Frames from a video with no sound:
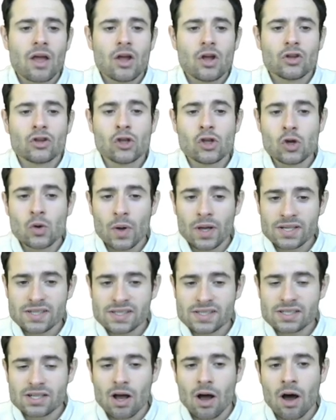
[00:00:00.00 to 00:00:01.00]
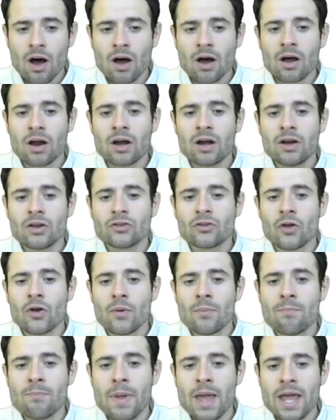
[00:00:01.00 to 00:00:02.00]
the US are the
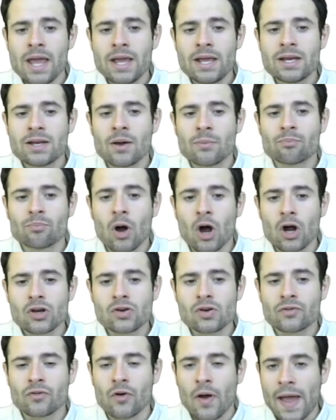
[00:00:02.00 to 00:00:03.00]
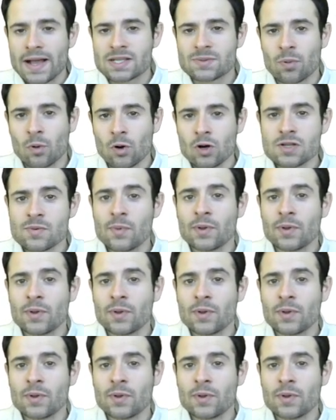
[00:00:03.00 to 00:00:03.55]
main partner for exports,